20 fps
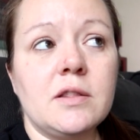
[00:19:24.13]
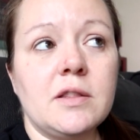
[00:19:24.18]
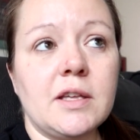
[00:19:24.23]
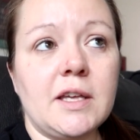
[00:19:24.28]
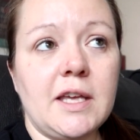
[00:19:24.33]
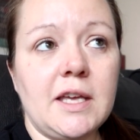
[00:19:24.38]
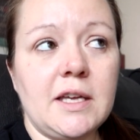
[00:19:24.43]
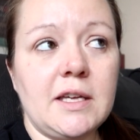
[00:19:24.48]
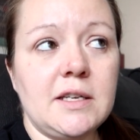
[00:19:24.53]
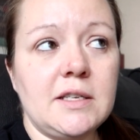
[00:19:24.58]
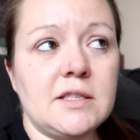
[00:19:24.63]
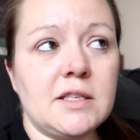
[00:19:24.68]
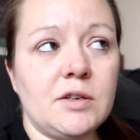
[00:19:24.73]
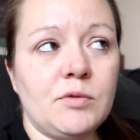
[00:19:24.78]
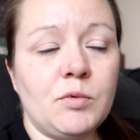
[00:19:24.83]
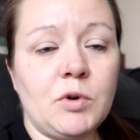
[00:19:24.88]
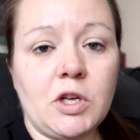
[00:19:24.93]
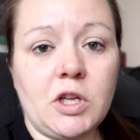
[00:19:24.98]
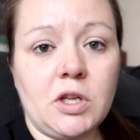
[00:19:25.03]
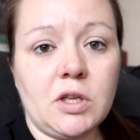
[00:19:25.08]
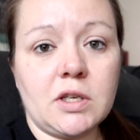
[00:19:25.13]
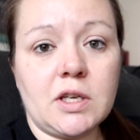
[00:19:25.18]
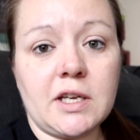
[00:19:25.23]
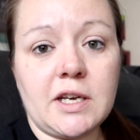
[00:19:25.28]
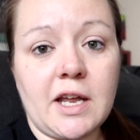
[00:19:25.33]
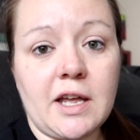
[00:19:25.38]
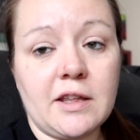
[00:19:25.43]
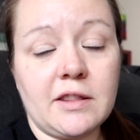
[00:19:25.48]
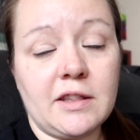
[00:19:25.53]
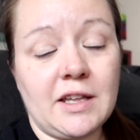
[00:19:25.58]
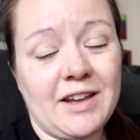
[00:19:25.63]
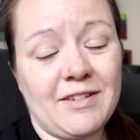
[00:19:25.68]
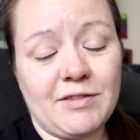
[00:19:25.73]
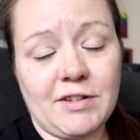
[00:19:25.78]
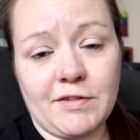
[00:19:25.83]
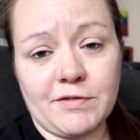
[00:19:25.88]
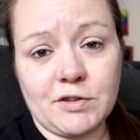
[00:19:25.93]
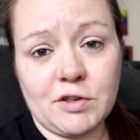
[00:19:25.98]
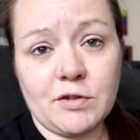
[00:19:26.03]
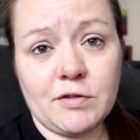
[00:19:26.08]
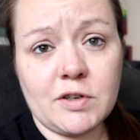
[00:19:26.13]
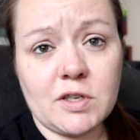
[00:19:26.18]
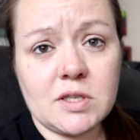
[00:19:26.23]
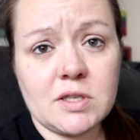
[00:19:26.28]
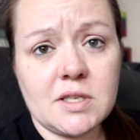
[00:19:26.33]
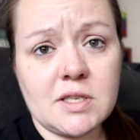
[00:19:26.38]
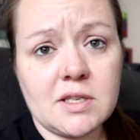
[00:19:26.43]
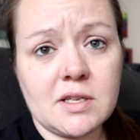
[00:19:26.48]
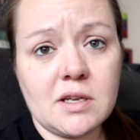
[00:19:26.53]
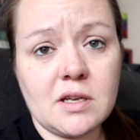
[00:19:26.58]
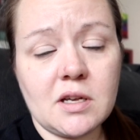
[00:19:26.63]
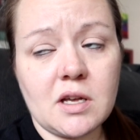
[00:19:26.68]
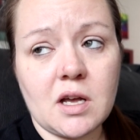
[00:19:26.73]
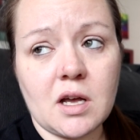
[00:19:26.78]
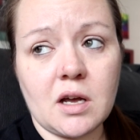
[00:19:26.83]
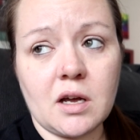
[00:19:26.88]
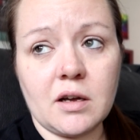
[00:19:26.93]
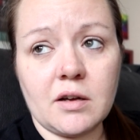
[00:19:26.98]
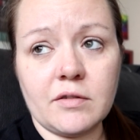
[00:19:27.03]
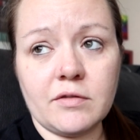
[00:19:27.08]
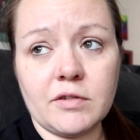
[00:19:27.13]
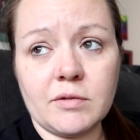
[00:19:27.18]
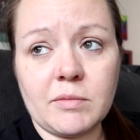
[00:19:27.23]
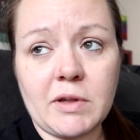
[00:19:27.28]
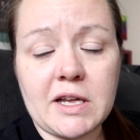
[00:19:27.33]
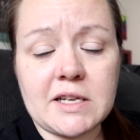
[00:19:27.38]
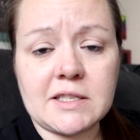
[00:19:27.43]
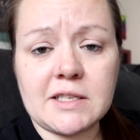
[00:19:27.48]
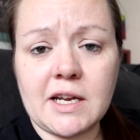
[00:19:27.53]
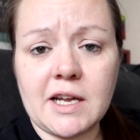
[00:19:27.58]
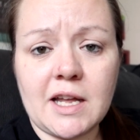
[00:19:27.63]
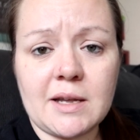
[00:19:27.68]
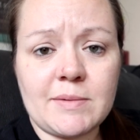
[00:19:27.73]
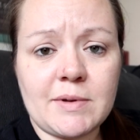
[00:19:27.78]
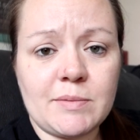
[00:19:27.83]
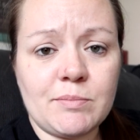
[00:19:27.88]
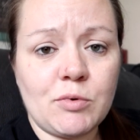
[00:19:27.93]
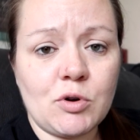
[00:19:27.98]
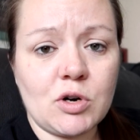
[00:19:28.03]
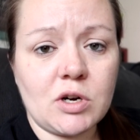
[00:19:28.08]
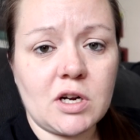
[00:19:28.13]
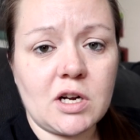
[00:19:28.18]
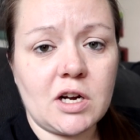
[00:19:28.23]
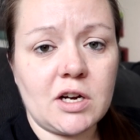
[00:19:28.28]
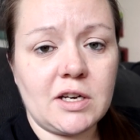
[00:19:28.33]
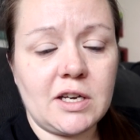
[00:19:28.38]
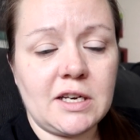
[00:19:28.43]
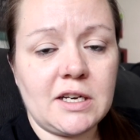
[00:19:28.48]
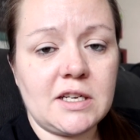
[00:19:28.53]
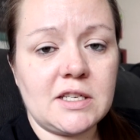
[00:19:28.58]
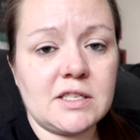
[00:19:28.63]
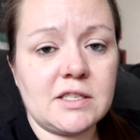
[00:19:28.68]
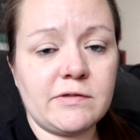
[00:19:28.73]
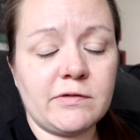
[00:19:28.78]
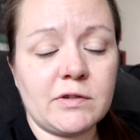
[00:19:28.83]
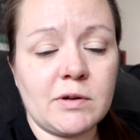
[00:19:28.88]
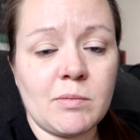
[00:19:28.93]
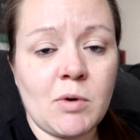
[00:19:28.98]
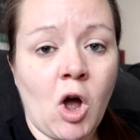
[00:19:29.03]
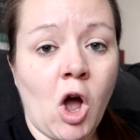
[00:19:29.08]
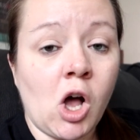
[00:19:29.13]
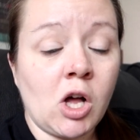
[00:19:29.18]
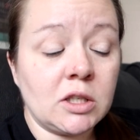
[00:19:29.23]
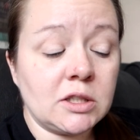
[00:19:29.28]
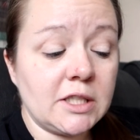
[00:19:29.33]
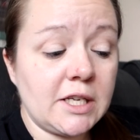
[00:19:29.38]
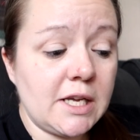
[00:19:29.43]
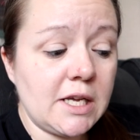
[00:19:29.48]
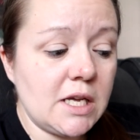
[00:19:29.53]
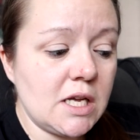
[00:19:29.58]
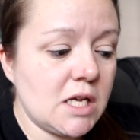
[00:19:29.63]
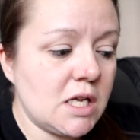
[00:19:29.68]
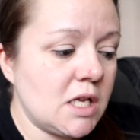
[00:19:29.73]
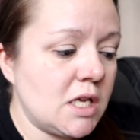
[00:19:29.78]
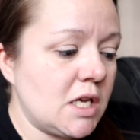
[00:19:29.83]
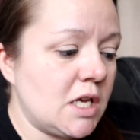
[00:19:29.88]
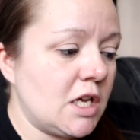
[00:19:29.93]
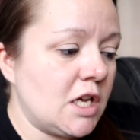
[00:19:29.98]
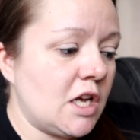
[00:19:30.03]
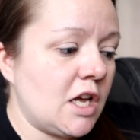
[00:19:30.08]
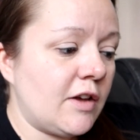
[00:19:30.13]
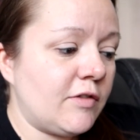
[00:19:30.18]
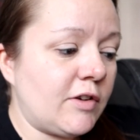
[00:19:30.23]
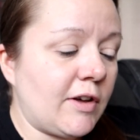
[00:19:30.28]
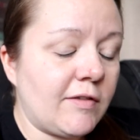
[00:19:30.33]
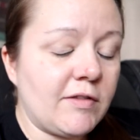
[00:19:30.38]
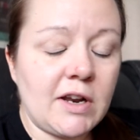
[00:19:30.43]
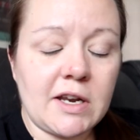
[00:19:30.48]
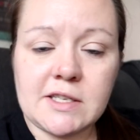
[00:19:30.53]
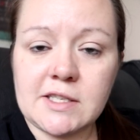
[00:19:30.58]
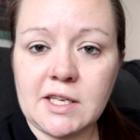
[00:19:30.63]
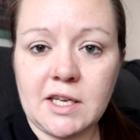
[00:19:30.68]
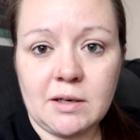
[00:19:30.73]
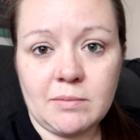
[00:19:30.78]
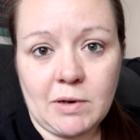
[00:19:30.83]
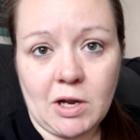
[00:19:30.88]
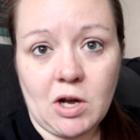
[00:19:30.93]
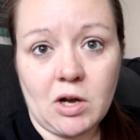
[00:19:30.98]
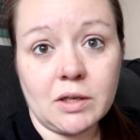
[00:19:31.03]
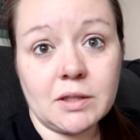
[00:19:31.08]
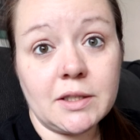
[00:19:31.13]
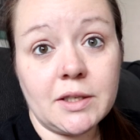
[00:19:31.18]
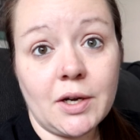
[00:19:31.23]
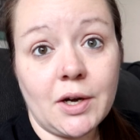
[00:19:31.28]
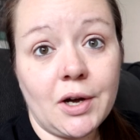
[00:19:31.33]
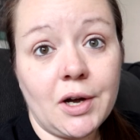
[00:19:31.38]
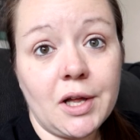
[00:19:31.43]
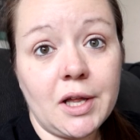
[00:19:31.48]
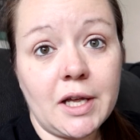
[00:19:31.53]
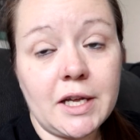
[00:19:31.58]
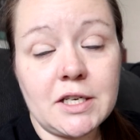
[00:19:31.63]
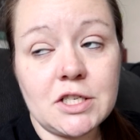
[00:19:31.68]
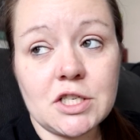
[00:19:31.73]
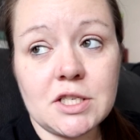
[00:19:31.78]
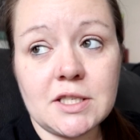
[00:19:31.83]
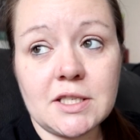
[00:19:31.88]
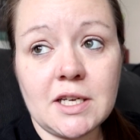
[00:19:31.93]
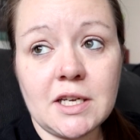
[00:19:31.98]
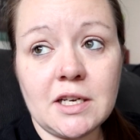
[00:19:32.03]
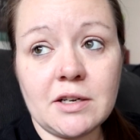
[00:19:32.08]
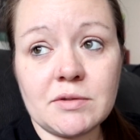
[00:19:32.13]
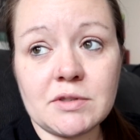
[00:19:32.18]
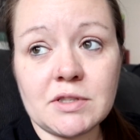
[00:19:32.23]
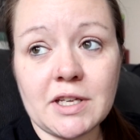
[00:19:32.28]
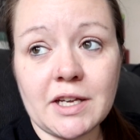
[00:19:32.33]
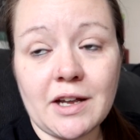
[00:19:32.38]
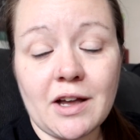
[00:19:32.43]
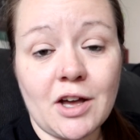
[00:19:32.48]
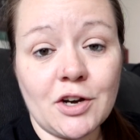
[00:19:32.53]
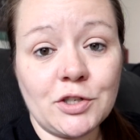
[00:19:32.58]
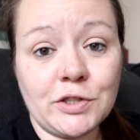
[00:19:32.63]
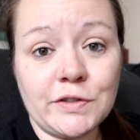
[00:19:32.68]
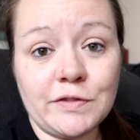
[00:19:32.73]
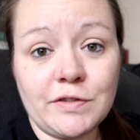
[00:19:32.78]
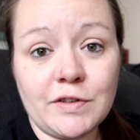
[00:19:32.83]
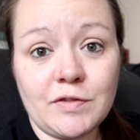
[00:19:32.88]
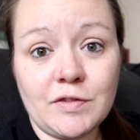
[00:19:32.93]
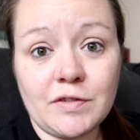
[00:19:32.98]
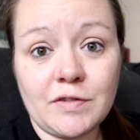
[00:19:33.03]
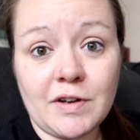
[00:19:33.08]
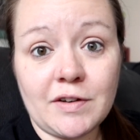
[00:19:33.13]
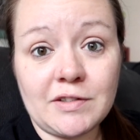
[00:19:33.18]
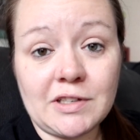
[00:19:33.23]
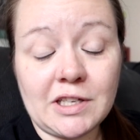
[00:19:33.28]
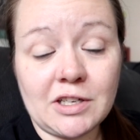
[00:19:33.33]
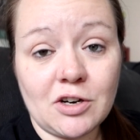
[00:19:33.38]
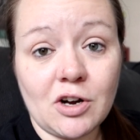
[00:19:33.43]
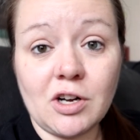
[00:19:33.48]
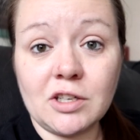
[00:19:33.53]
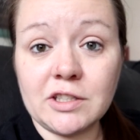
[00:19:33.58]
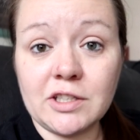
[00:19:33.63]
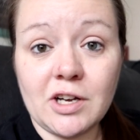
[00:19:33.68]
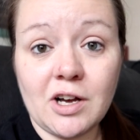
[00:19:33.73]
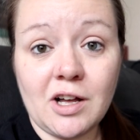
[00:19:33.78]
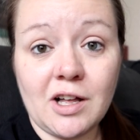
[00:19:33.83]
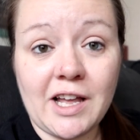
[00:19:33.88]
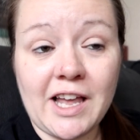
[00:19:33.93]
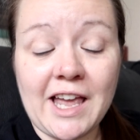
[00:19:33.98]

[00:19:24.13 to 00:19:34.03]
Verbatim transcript: The kids and Will, can they have leftovers uh, from last night. I made pork carnitas from Aldi. If you have not seen my Aldi haul I just did, it was like $155 Aldi haul.